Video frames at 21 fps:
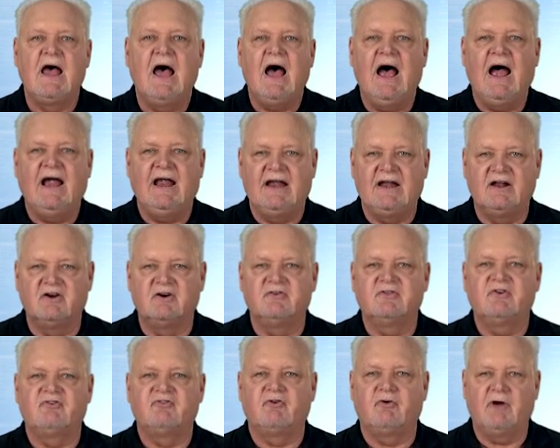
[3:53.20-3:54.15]
I enter
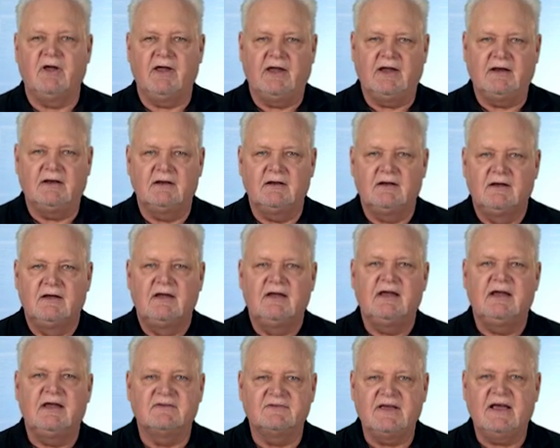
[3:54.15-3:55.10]
the trade.
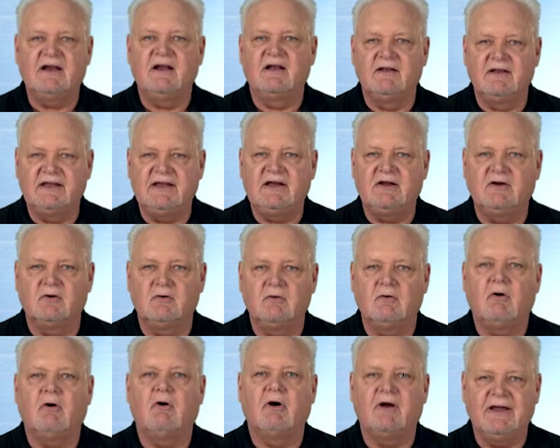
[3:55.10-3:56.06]
Is that a
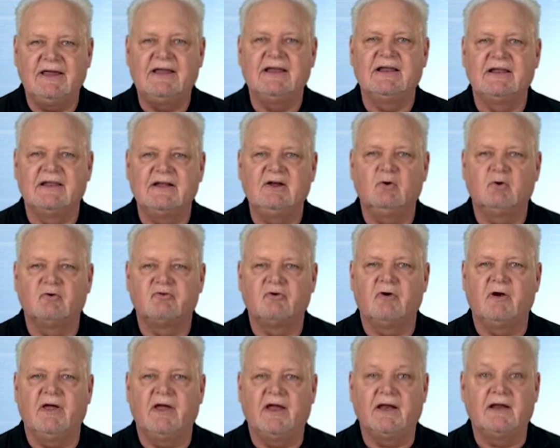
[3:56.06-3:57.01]
legal or illegal
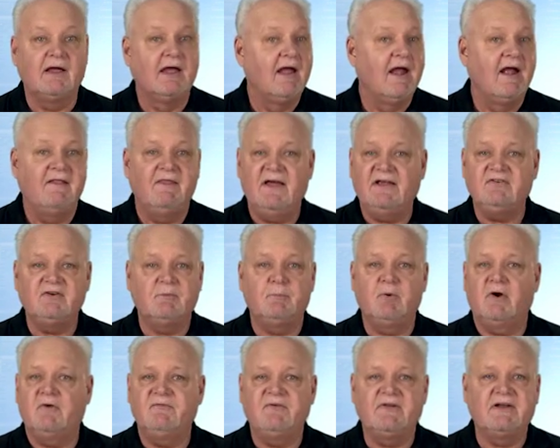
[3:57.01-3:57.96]
trade? That's a
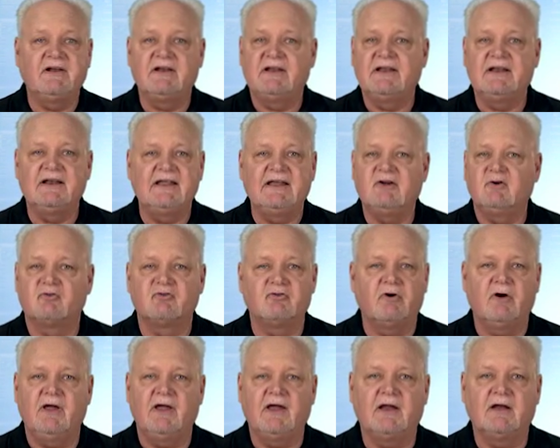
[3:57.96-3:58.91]
perfectly legal
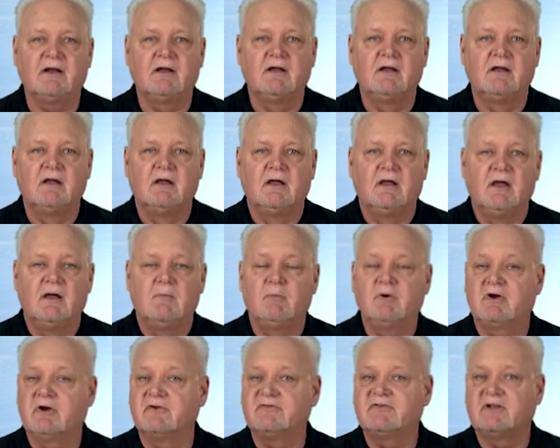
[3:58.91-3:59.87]
trade
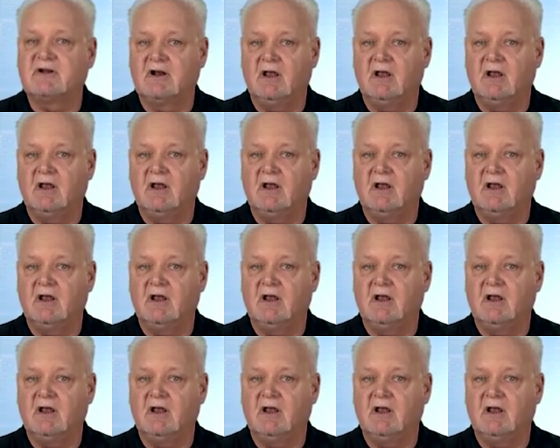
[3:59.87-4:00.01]
because the